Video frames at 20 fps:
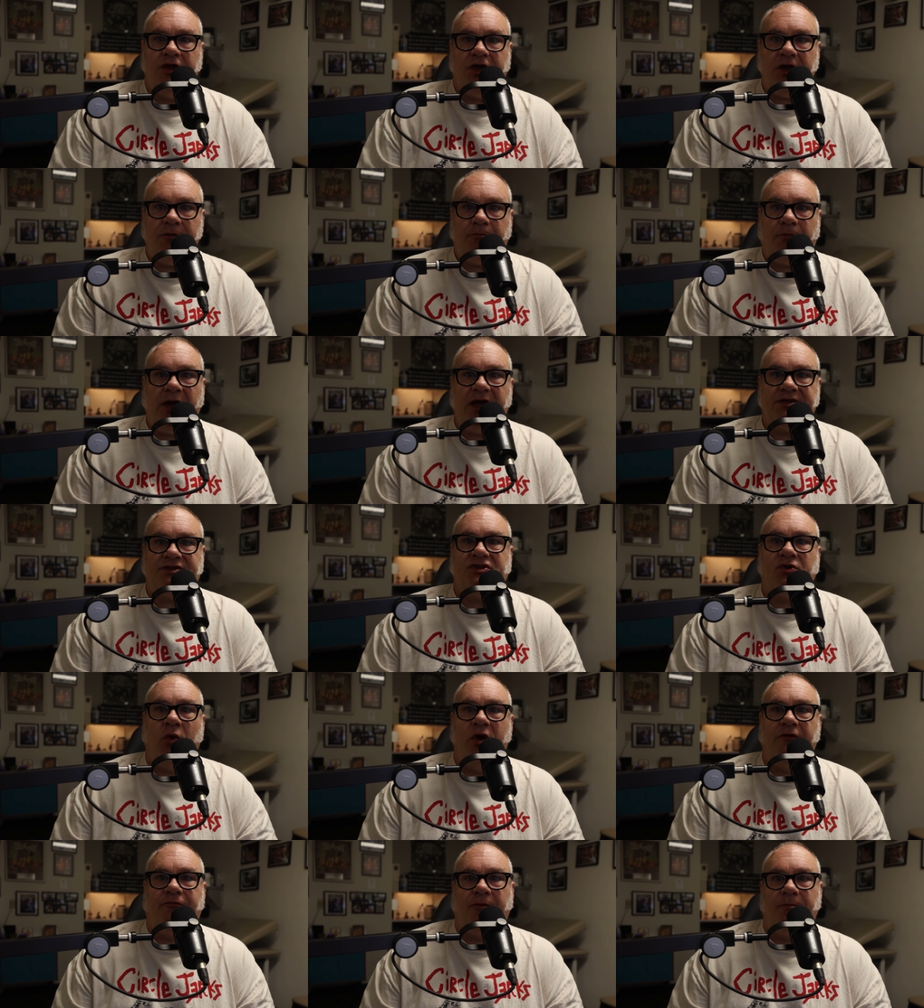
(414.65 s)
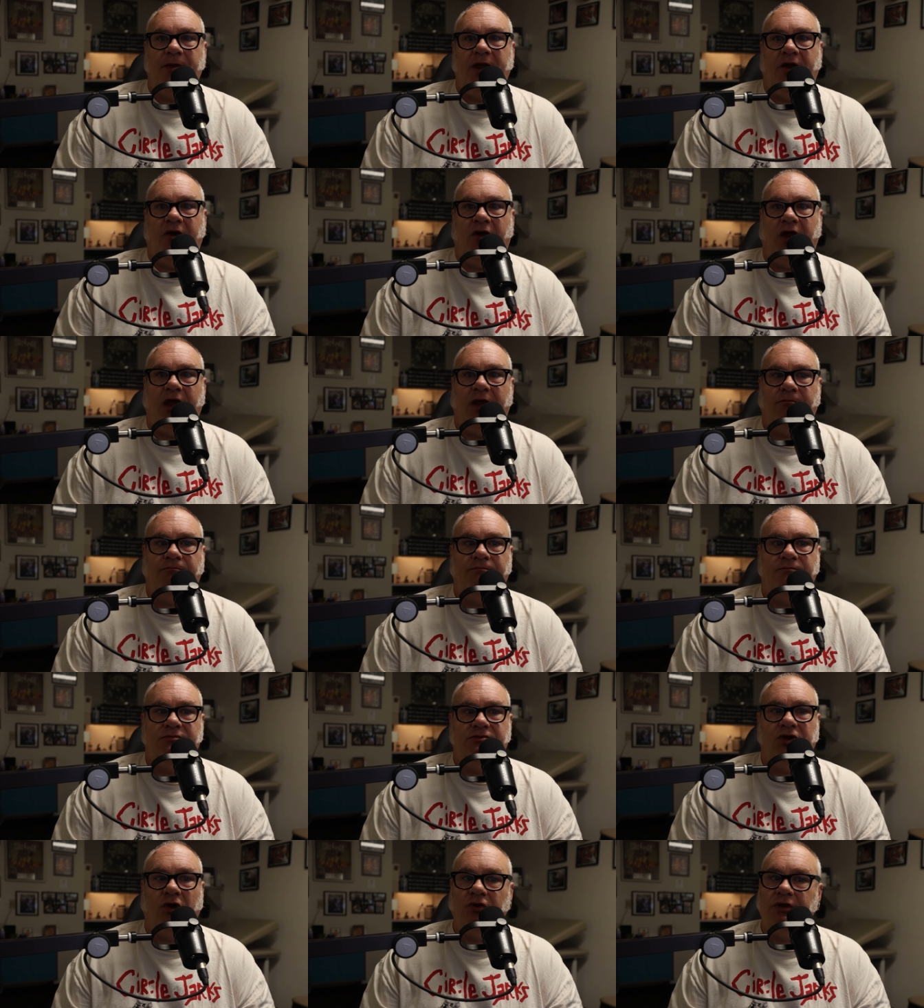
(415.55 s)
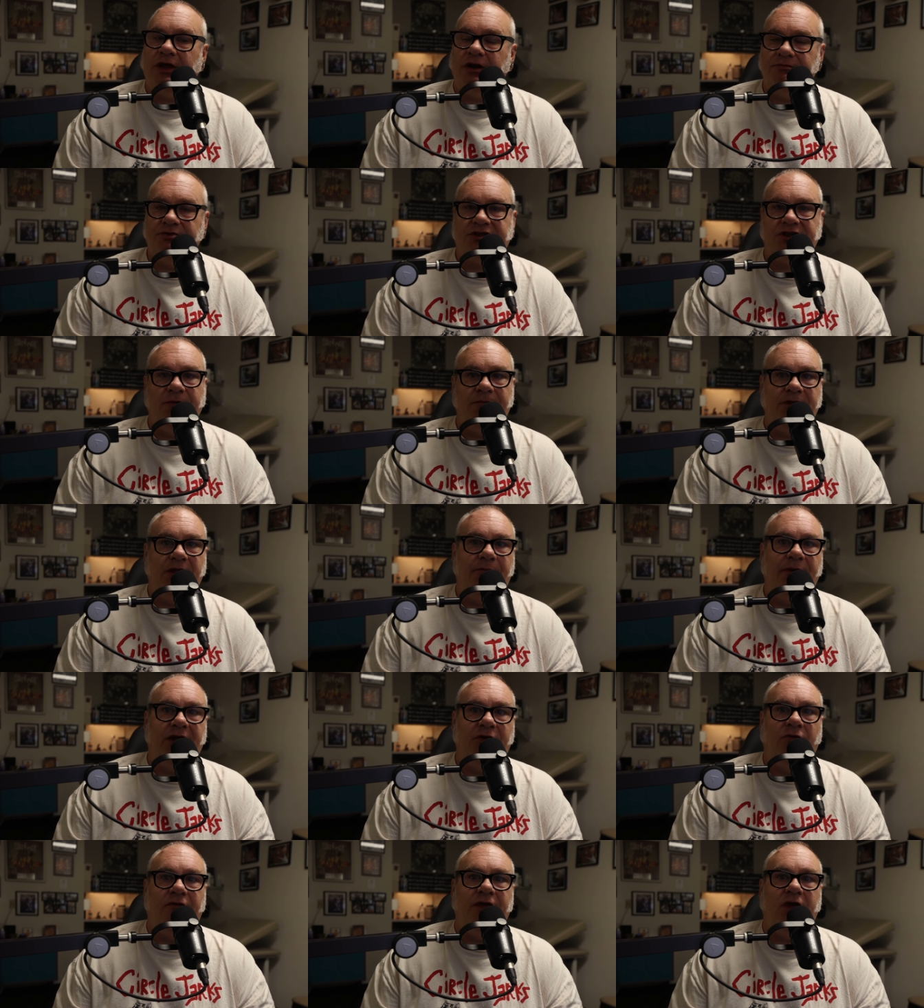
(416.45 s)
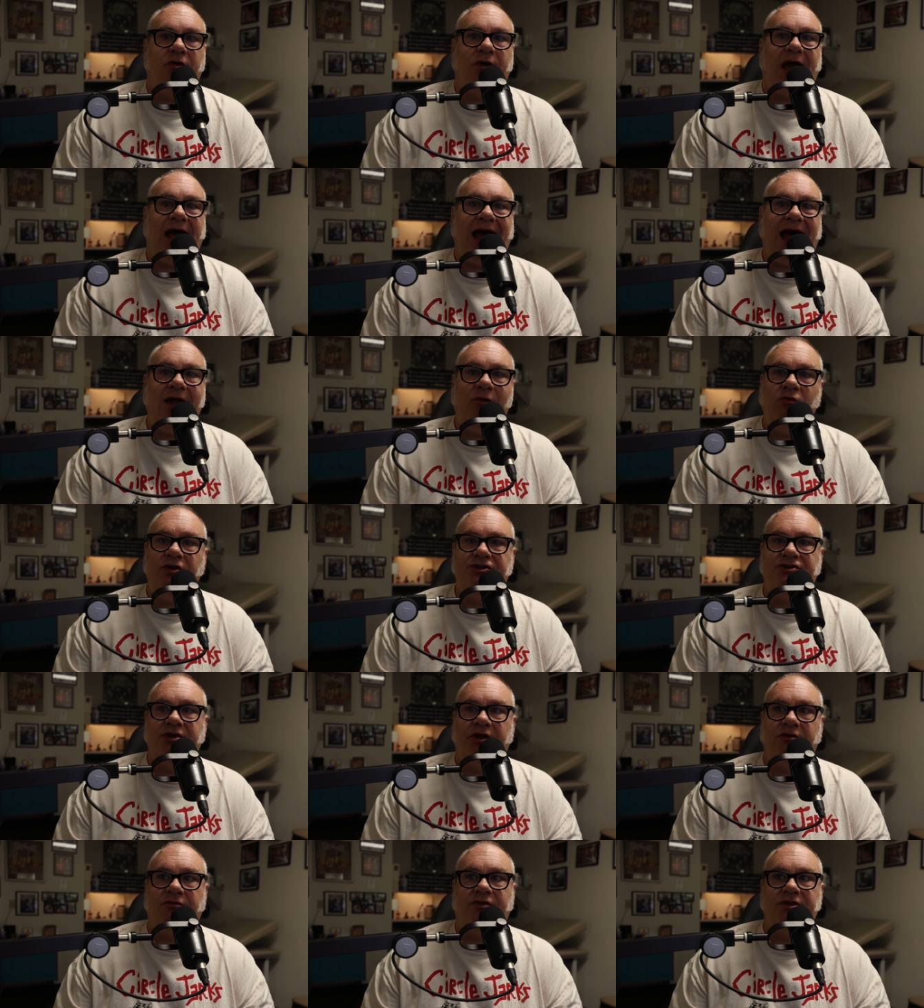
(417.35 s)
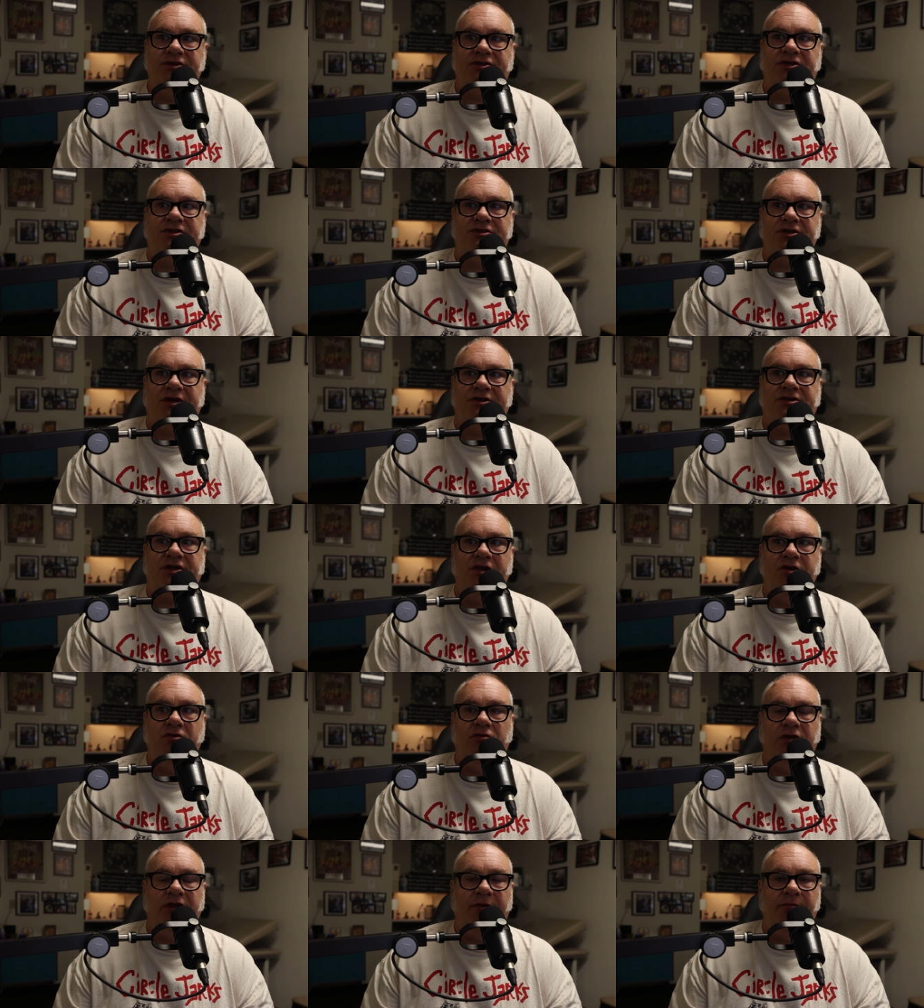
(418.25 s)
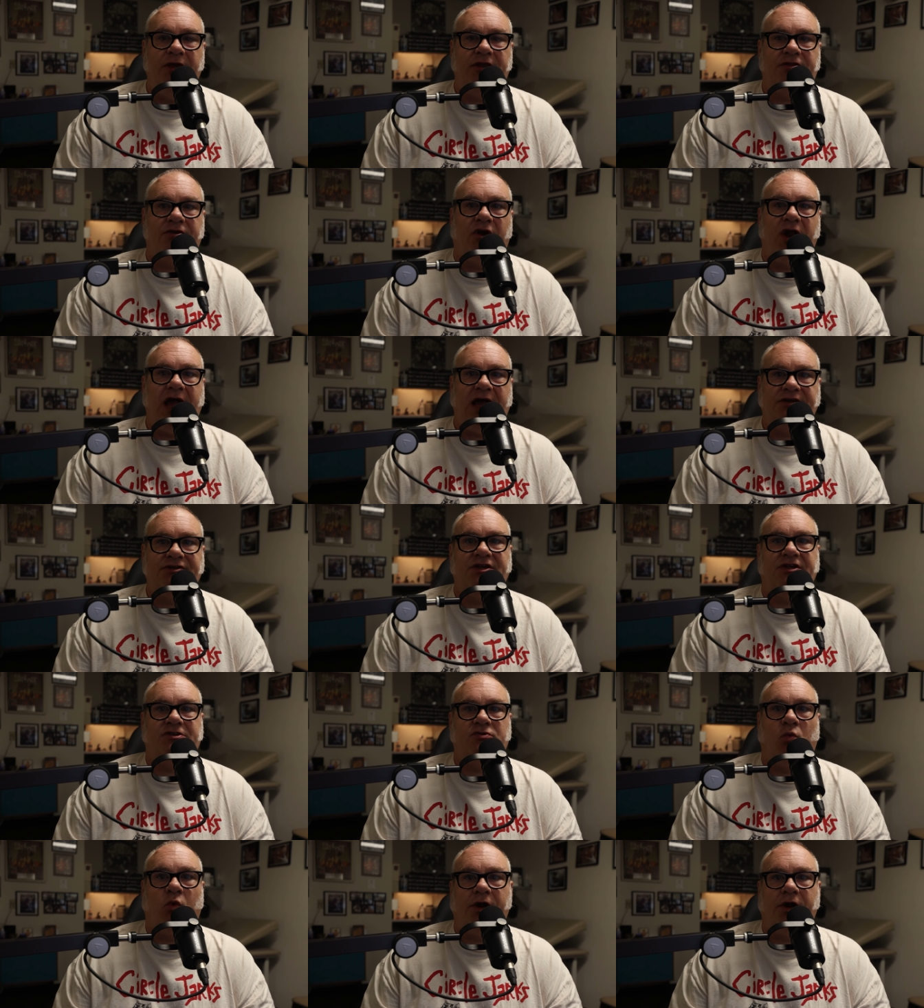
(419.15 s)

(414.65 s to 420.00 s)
Keep pets away from the area. Don't let them sleep in the bed with you. I would generally suggest that you limit their access